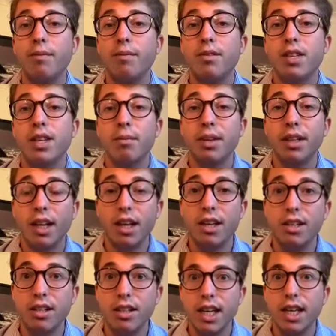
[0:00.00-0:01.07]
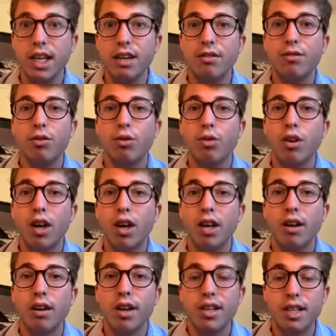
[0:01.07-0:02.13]
something that is needed for
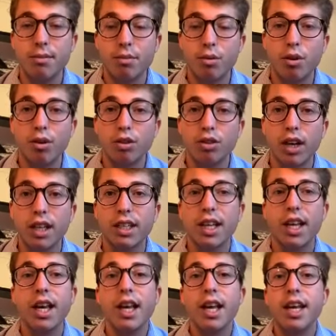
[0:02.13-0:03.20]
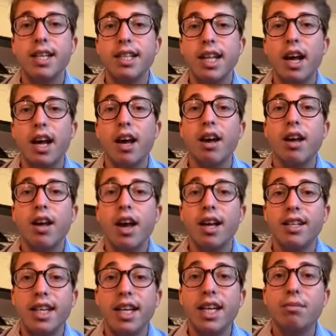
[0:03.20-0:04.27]
a simple contract, is that a
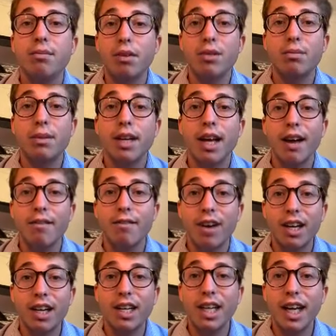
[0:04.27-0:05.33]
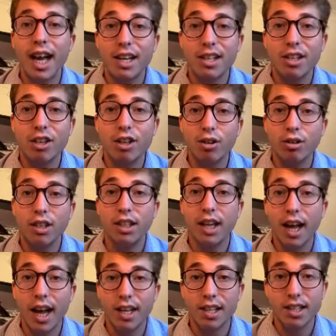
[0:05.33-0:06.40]
deed must be validly executed
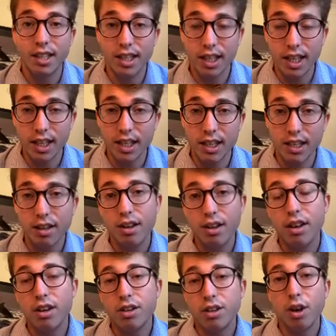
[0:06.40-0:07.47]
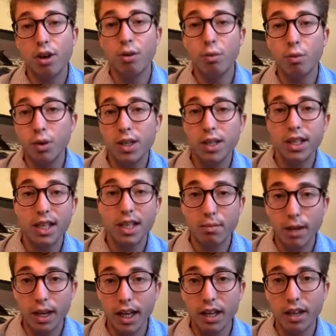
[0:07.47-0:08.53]
as a deed. So what does this
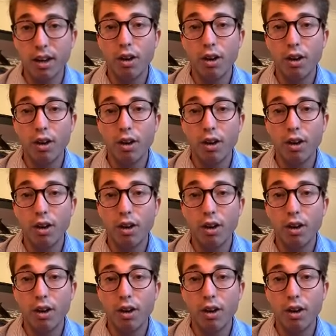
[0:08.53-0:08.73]
mean?